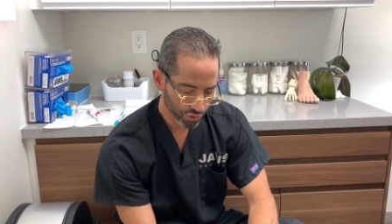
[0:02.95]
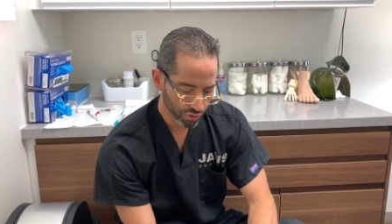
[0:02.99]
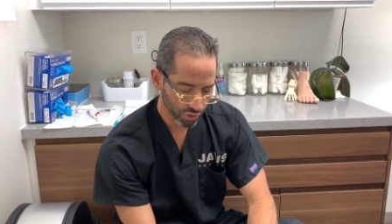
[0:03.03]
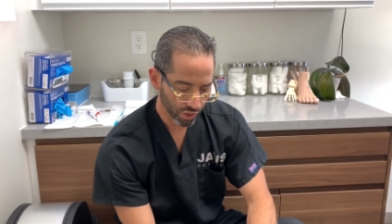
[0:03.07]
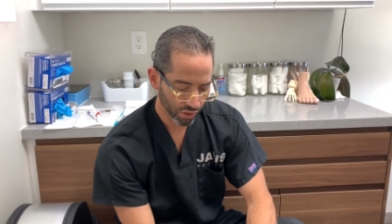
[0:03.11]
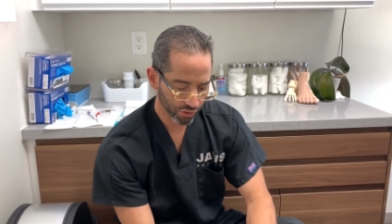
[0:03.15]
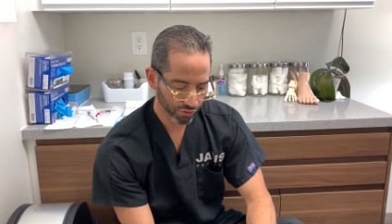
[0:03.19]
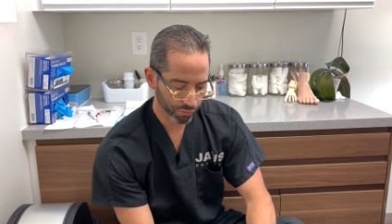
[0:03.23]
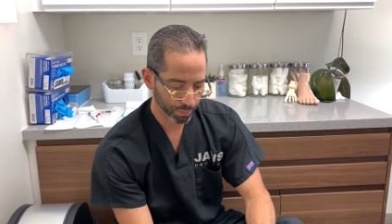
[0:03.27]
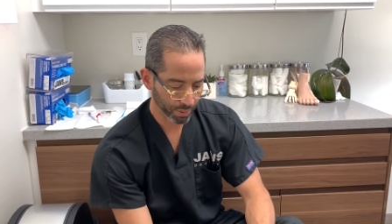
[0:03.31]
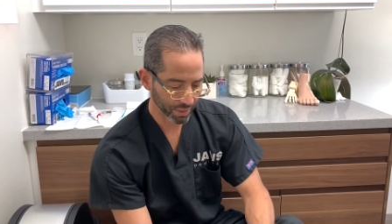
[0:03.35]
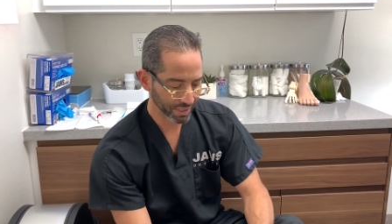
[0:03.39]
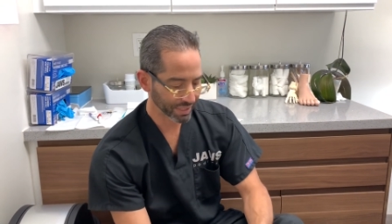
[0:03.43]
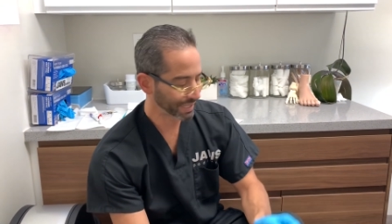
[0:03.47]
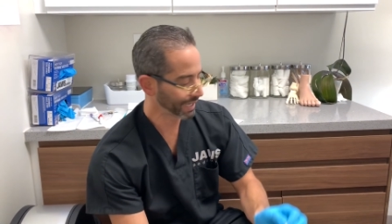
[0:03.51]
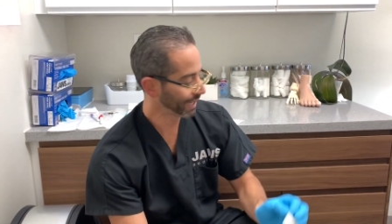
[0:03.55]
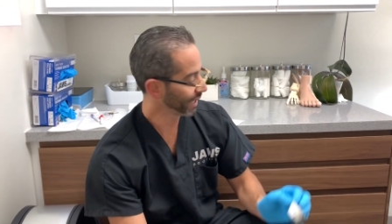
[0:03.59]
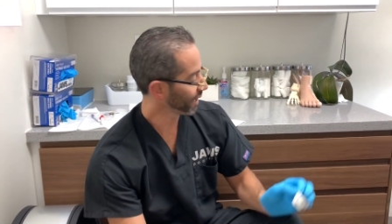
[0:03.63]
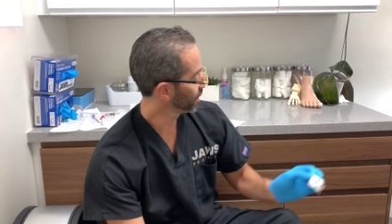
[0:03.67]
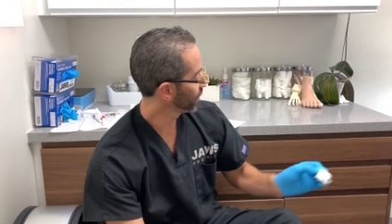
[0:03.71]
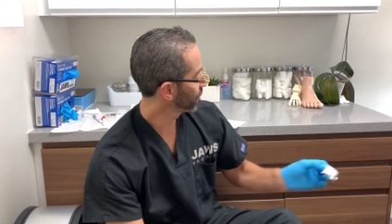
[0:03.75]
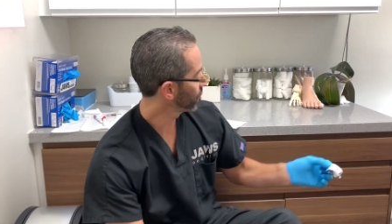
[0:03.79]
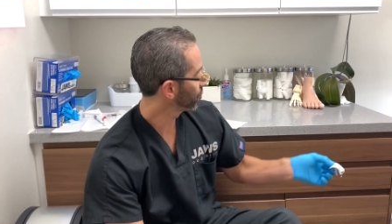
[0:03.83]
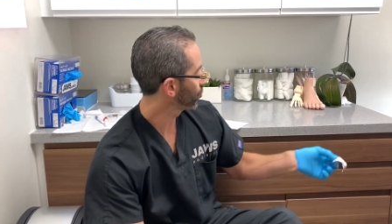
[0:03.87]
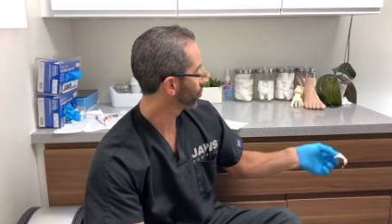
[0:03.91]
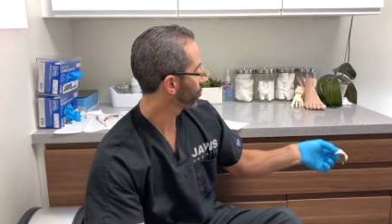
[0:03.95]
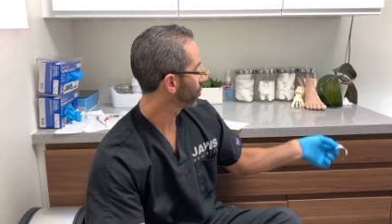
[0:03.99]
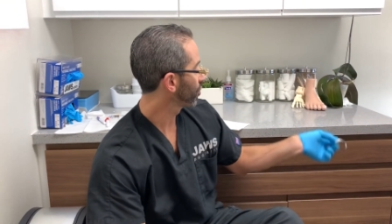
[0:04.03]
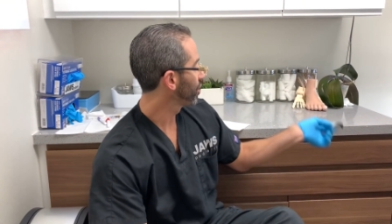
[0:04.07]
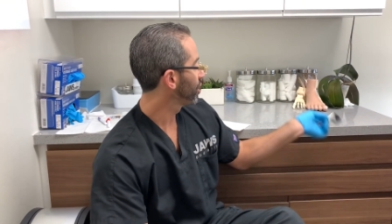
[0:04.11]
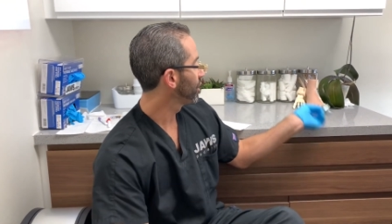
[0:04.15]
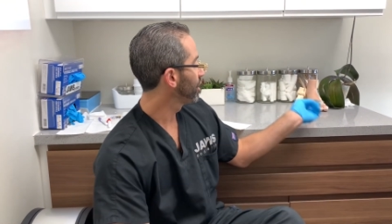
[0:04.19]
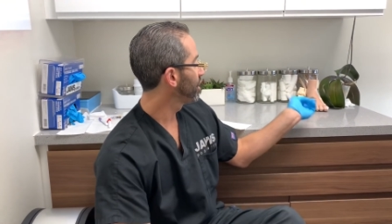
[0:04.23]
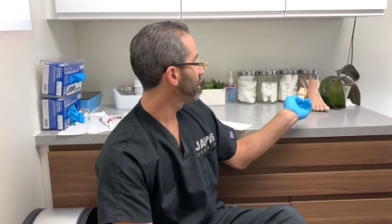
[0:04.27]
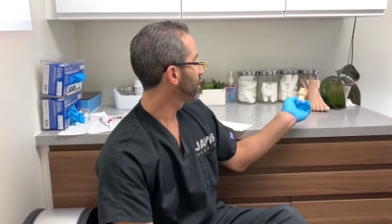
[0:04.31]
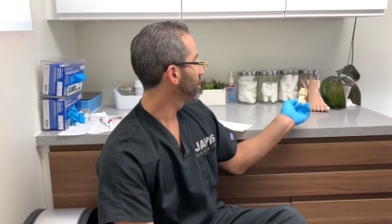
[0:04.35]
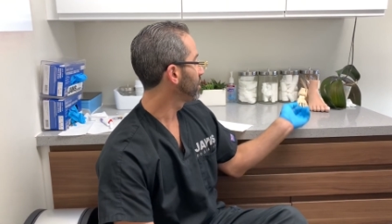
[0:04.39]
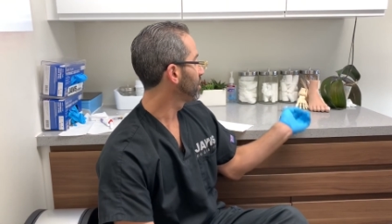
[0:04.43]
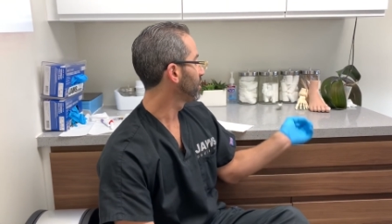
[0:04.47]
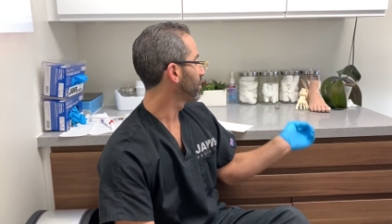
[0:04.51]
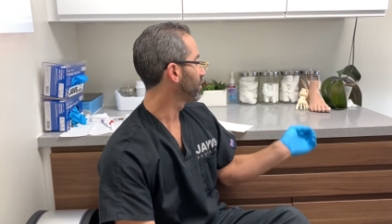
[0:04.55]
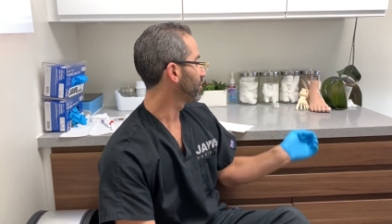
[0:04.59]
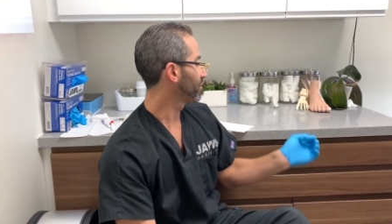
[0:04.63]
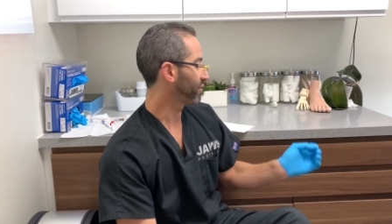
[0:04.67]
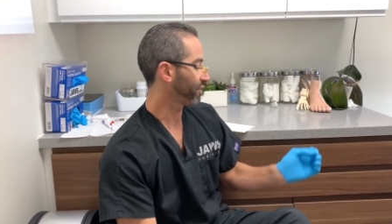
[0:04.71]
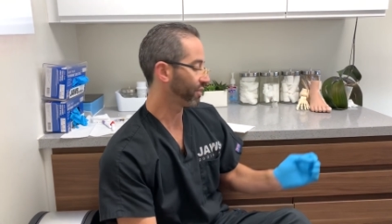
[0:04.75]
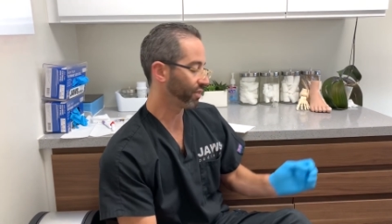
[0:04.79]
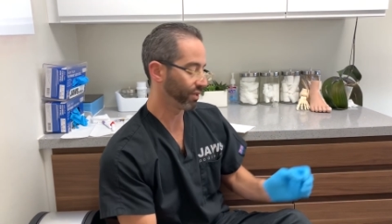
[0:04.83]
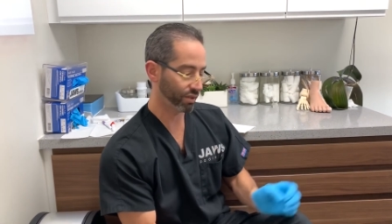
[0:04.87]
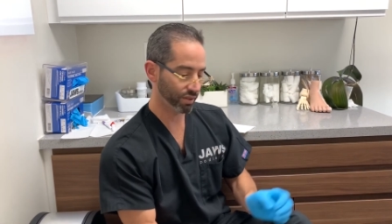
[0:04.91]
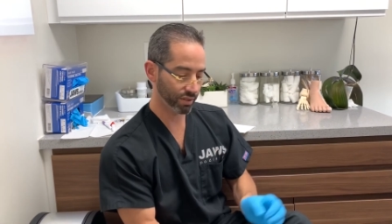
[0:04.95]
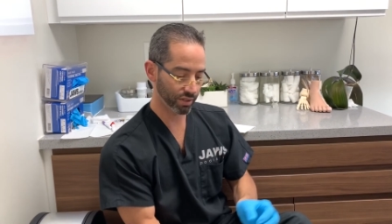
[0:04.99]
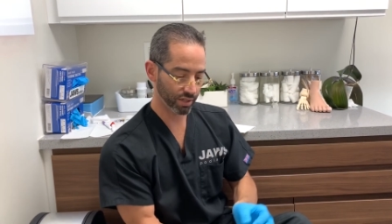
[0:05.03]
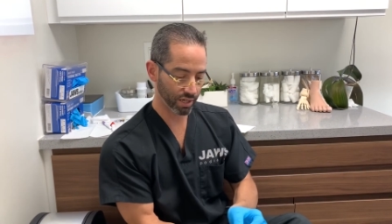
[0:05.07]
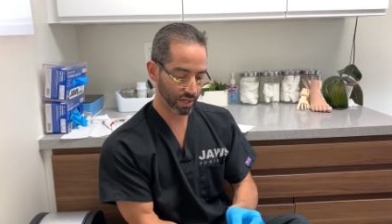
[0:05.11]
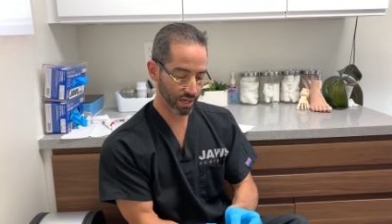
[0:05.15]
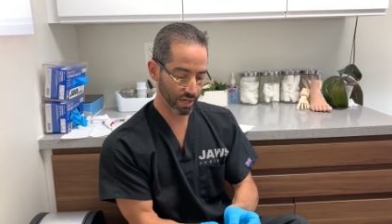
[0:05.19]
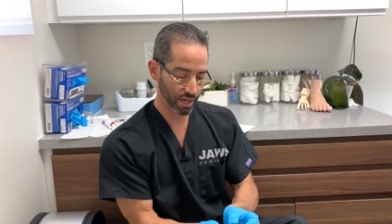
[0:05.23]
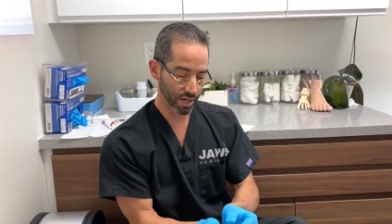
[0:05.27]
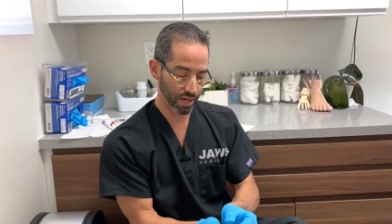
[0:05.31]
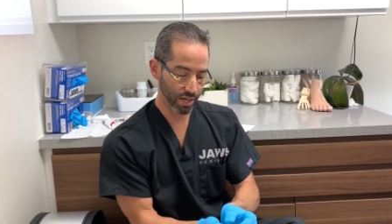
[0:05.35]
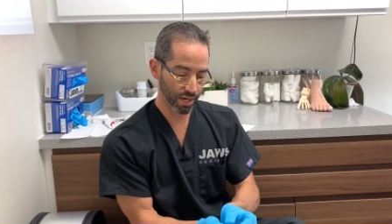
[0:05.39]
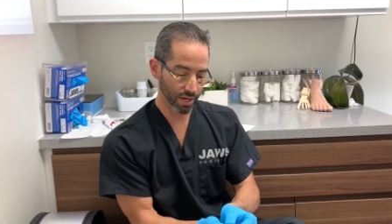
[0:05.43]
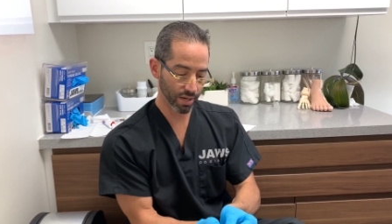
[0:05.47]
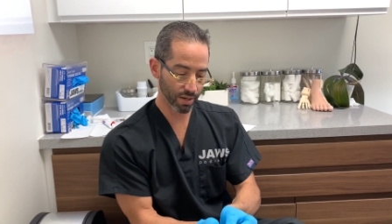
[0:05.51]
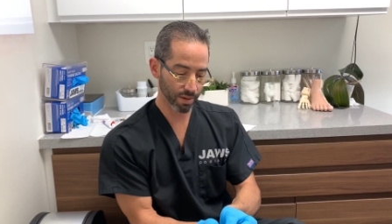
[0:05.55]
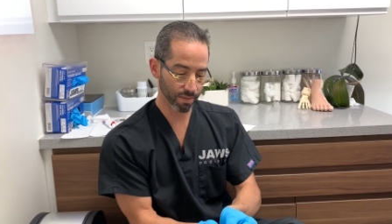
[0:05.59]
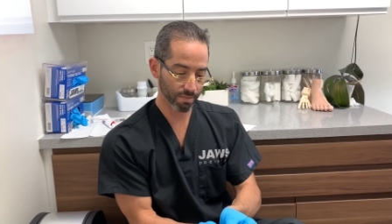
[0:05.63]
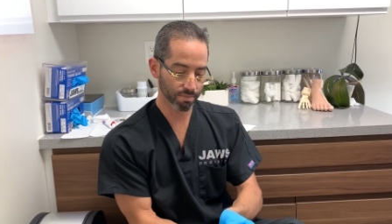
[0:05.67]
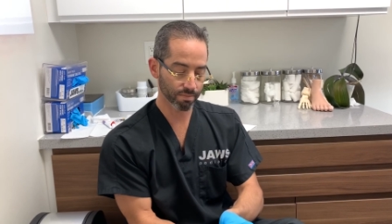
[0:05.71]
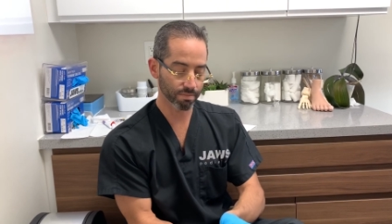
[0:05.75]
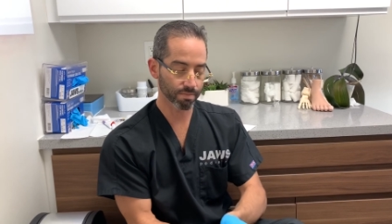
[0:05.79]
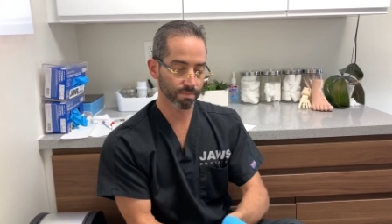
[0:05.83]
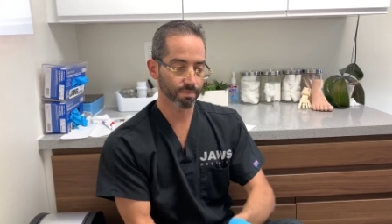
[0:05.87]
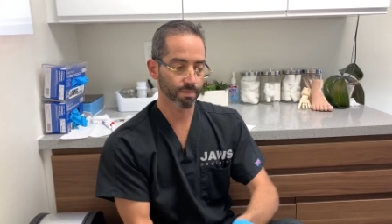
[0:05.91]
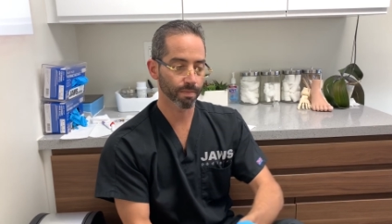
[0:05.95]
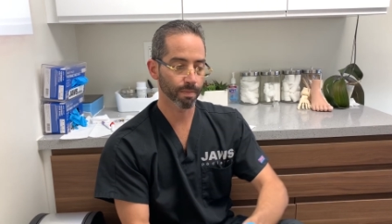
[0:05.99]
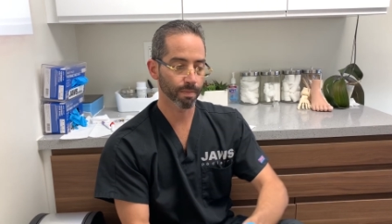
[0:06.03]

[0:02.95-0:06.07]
Jaws Podiatry. Um,